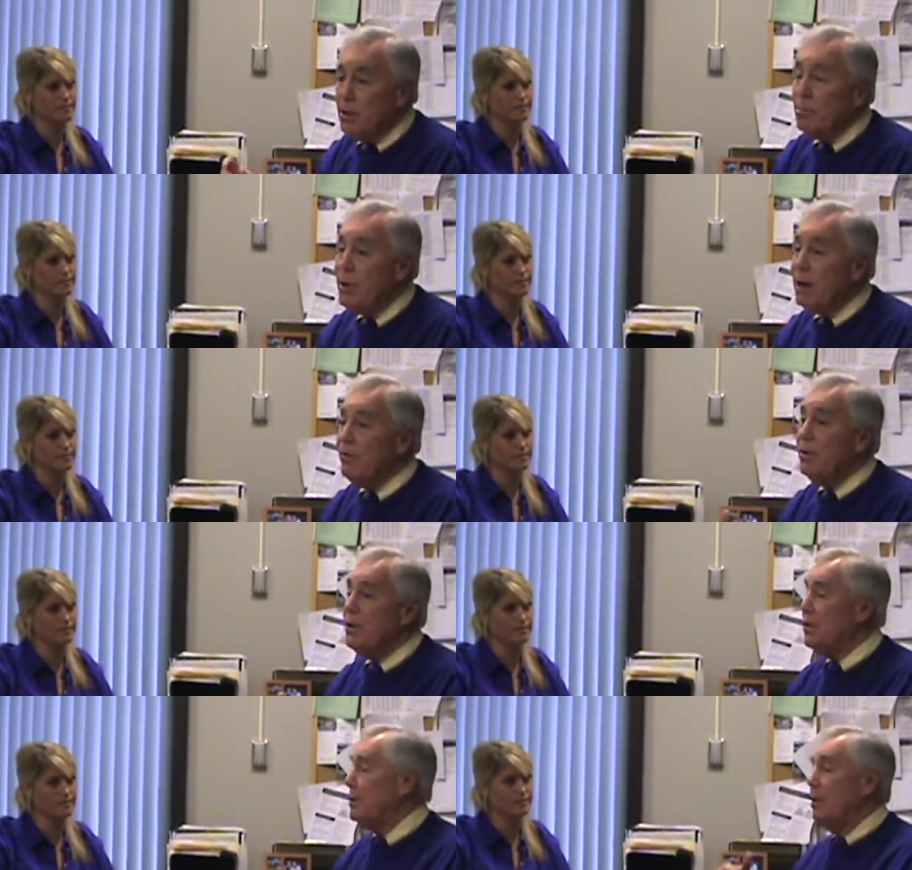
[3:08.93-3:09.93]
Speaker 1: The
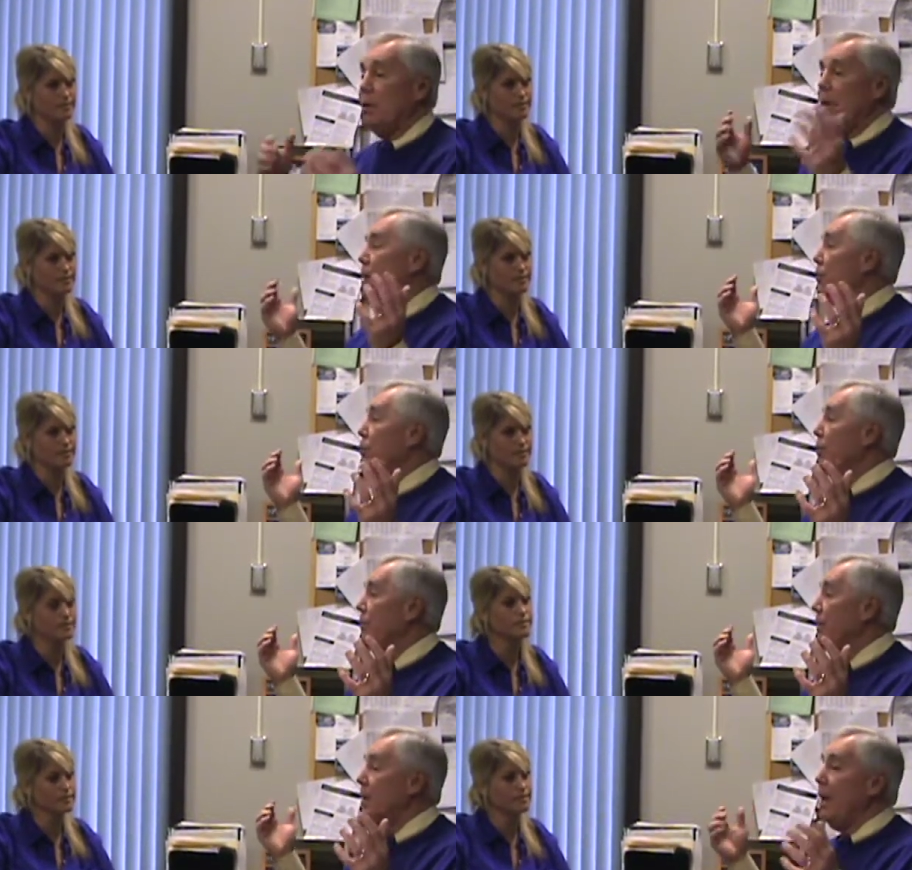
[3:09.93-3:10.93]
benefits are
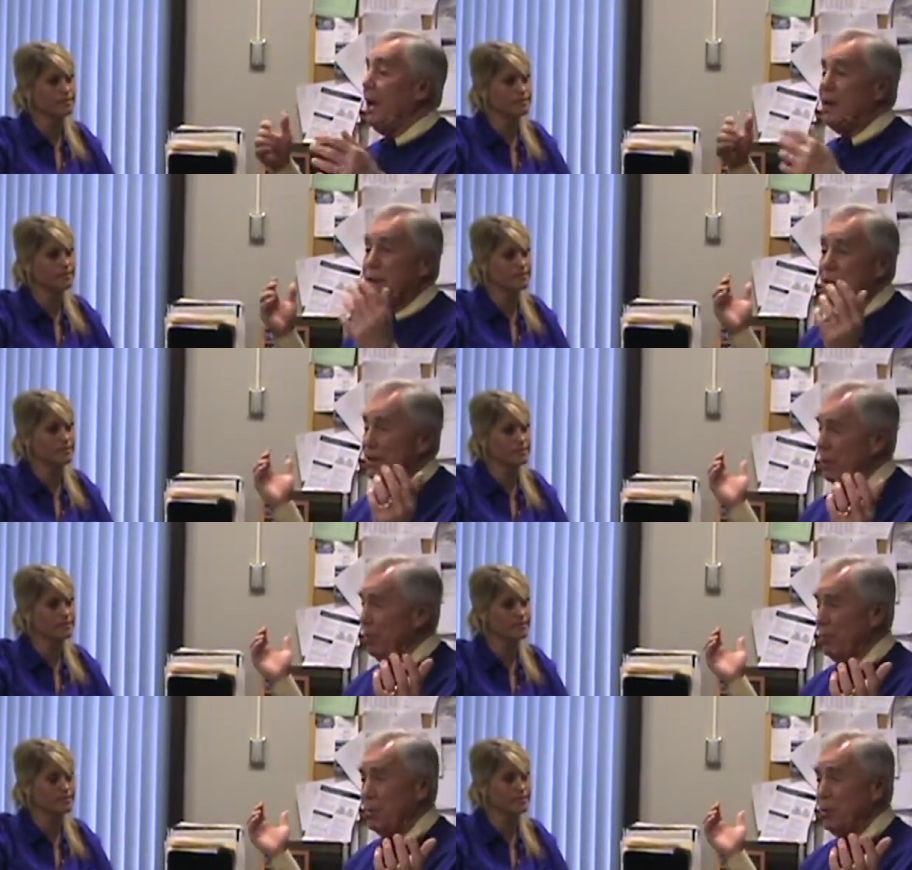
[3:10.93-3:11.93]
terrific. As I said,
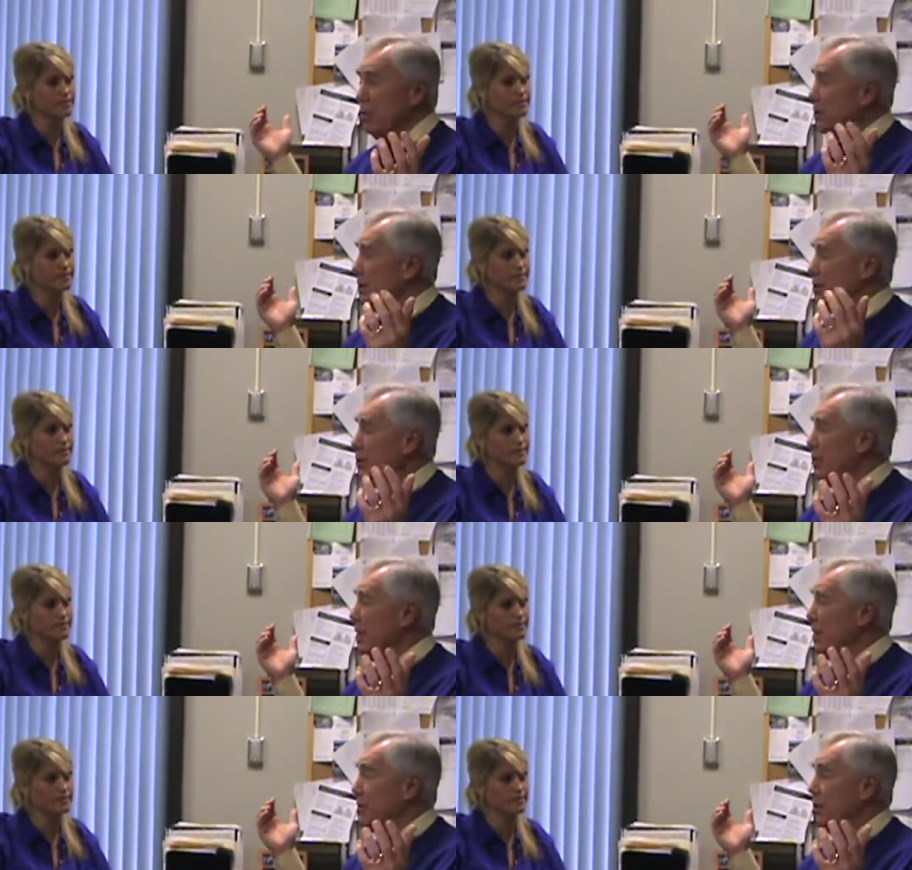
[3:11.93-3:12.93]
we've been doing this since
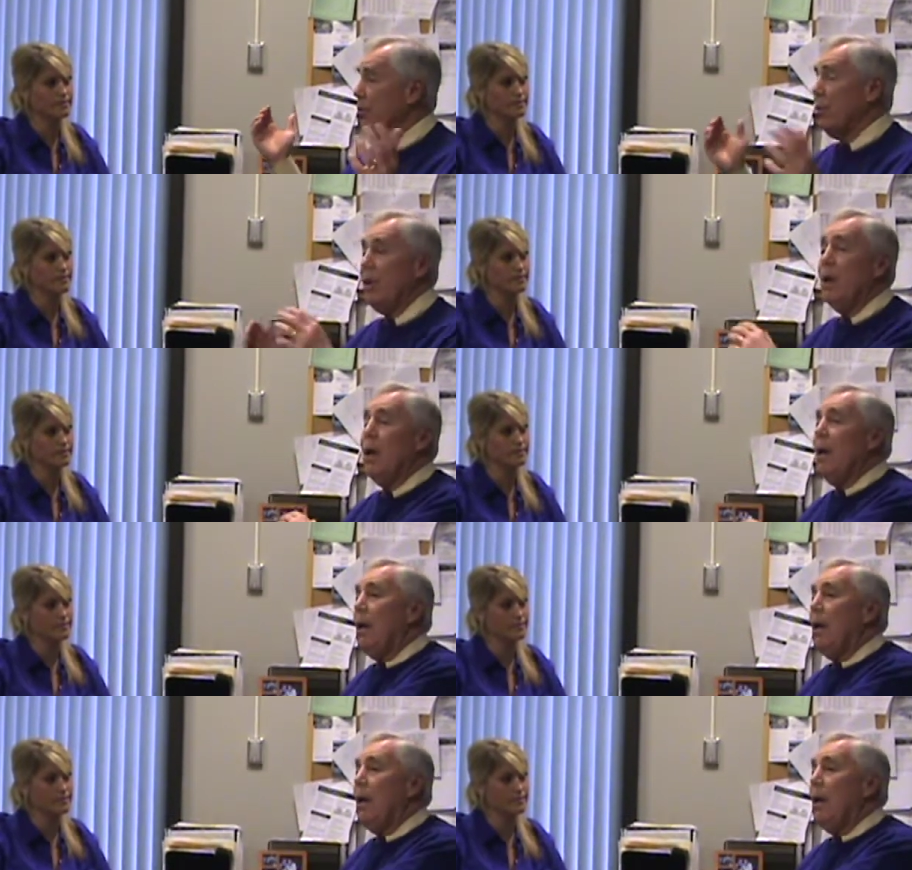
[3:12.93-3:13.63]
2003.